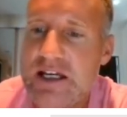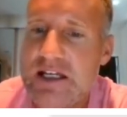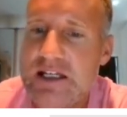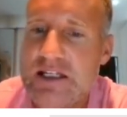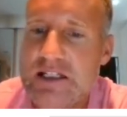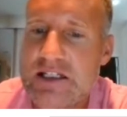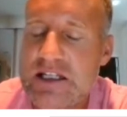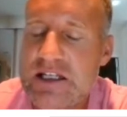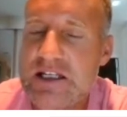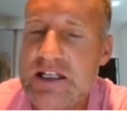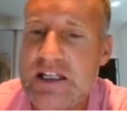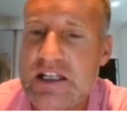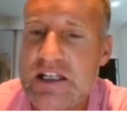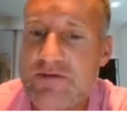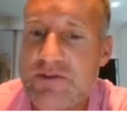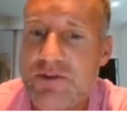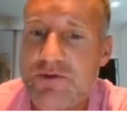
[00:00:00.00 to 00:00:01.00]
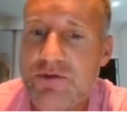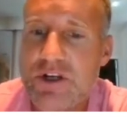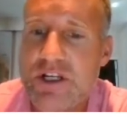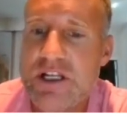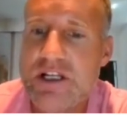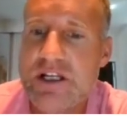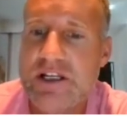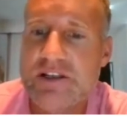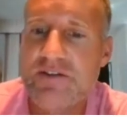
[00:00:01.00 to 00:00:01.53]
he didn't even
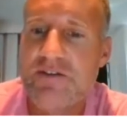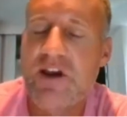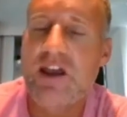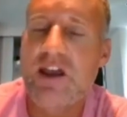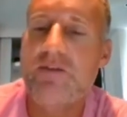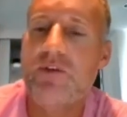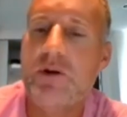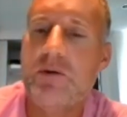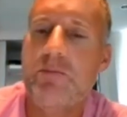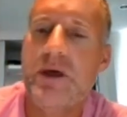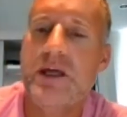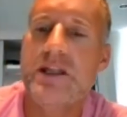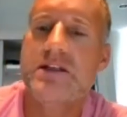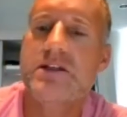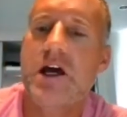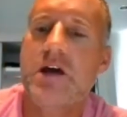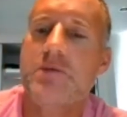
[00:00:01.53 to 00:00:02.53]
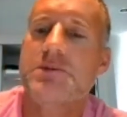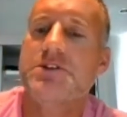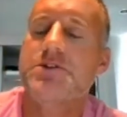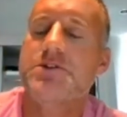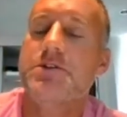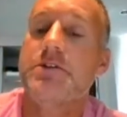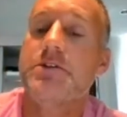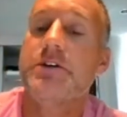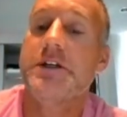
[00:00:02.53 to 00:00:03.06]
read his favorite bedtime
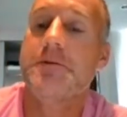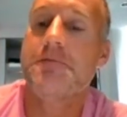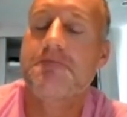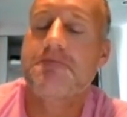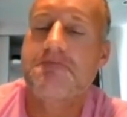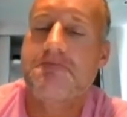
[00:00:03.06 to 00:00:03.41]
story.